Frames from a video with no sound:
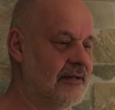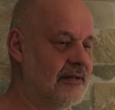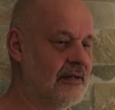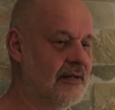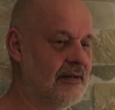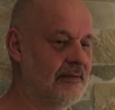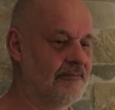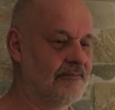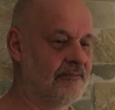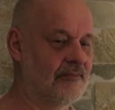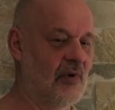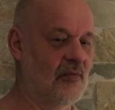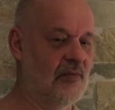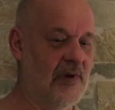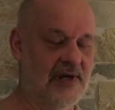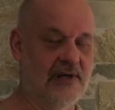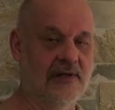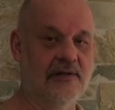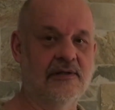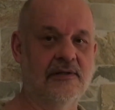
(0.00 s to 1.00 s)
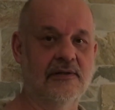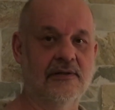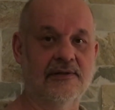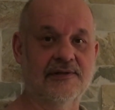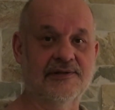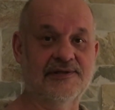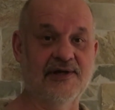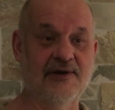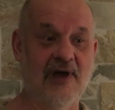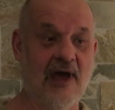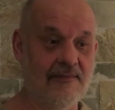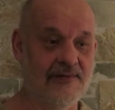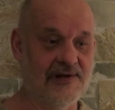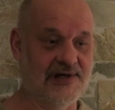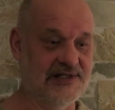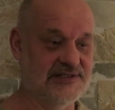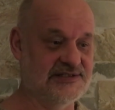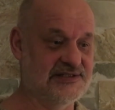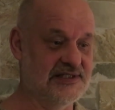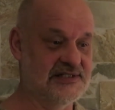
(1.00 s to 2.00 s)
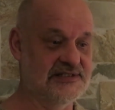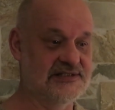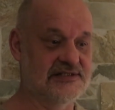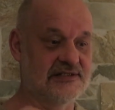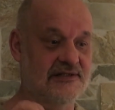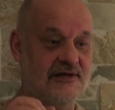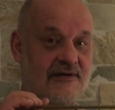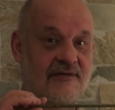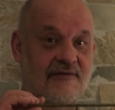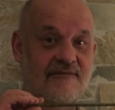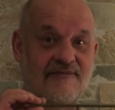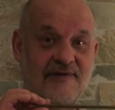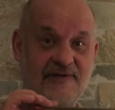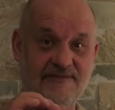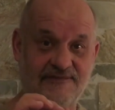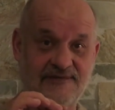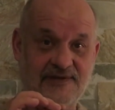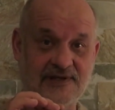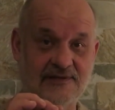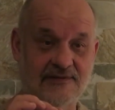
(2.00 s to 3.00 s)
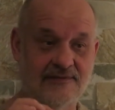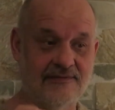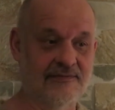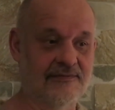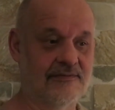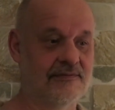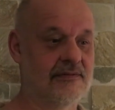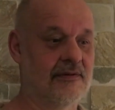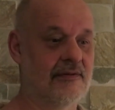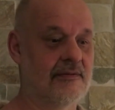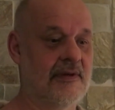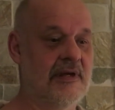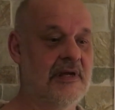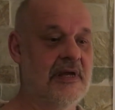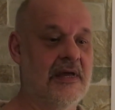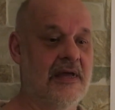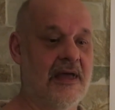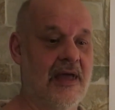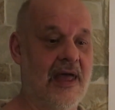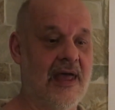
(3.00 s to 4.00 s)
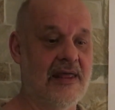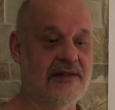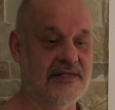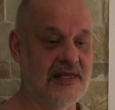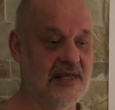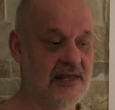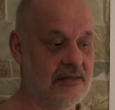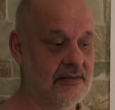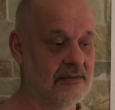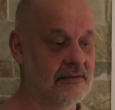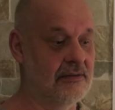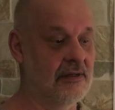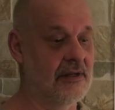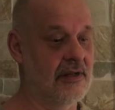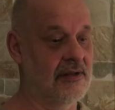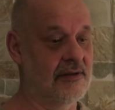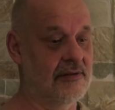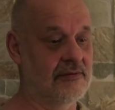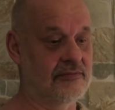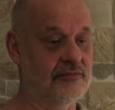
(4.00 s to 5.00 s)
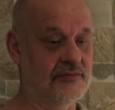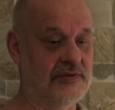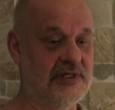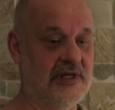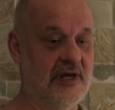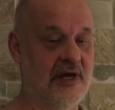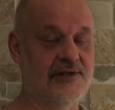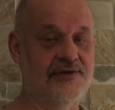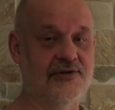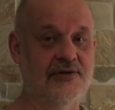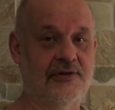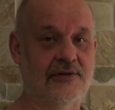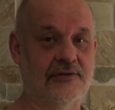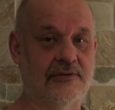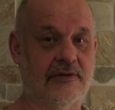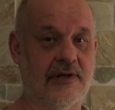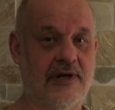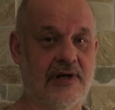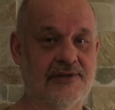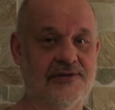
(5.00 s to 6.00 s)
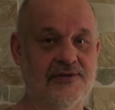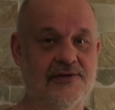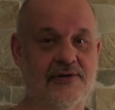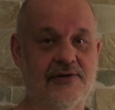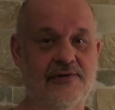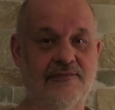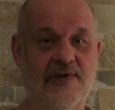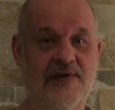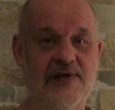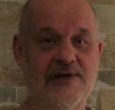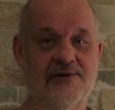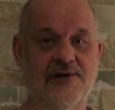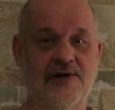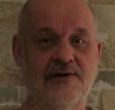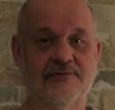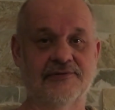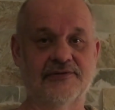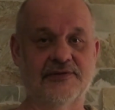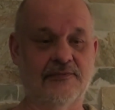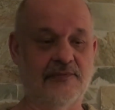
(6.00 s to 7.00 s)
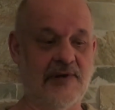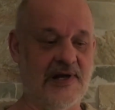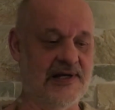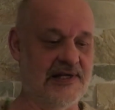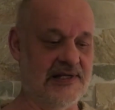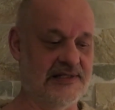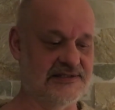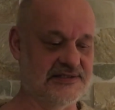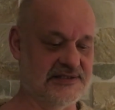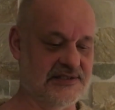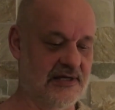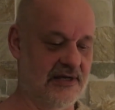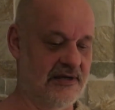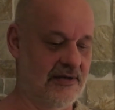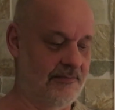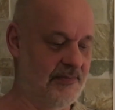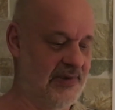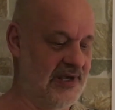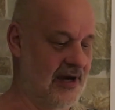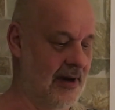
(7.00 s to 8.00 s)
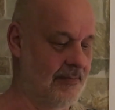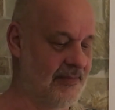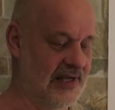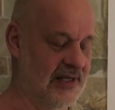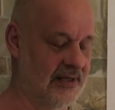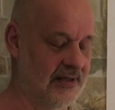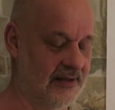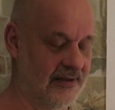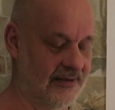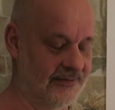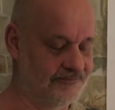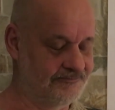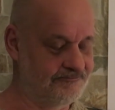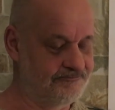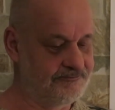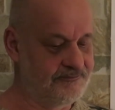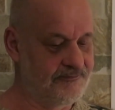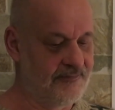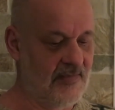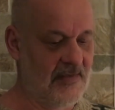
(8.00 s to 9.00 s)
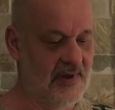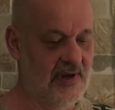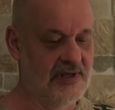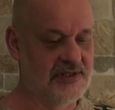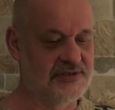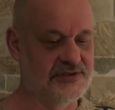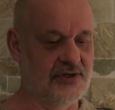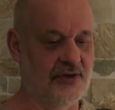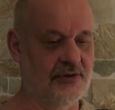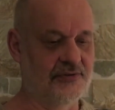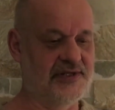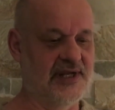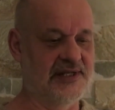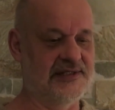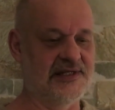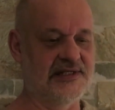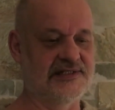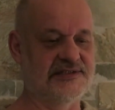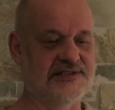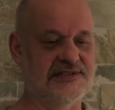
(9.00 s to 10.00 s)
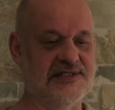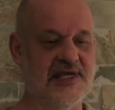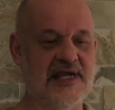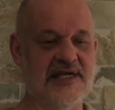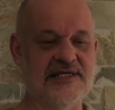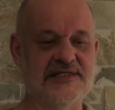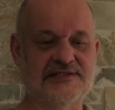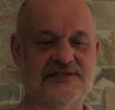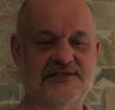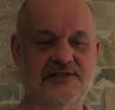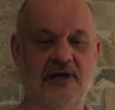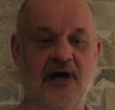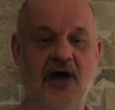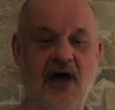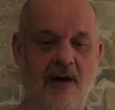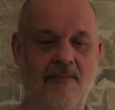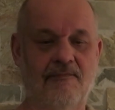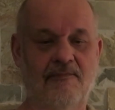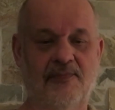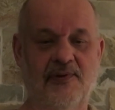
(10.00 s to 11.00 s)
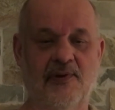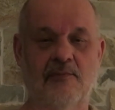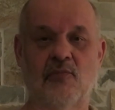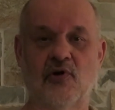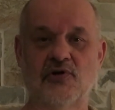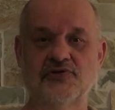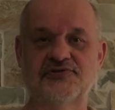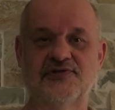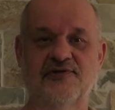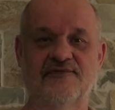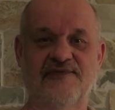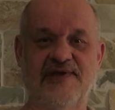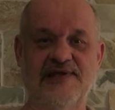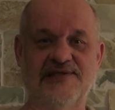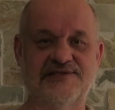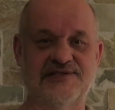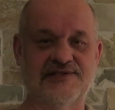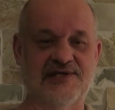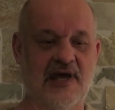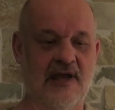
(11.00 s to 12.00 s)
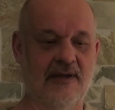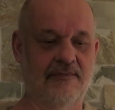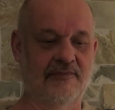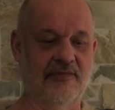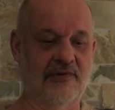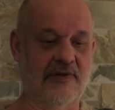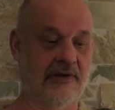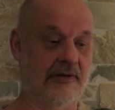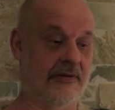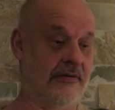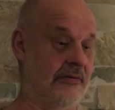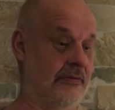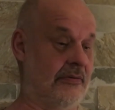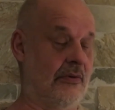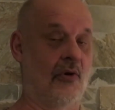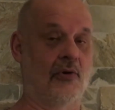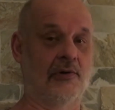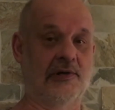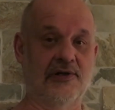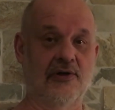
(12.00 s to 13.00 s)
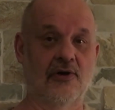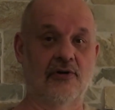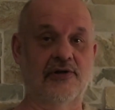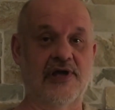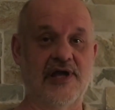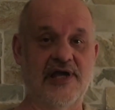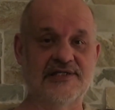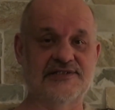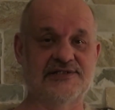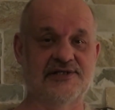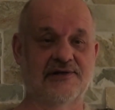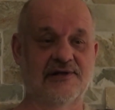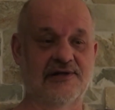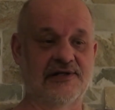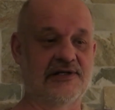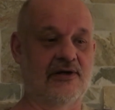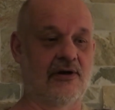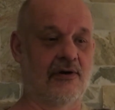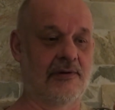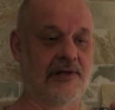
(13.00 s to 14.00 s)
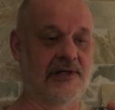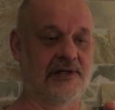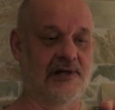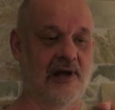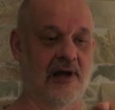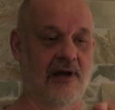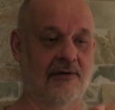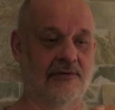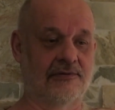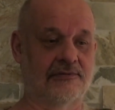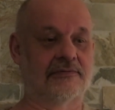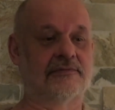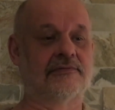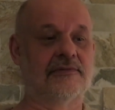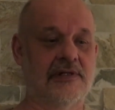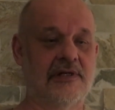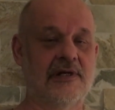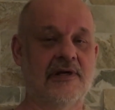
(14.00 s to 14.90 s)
Well, the average is 50. And then the other way around, when it's becoming so that it stays up most of its time, only occasionally going down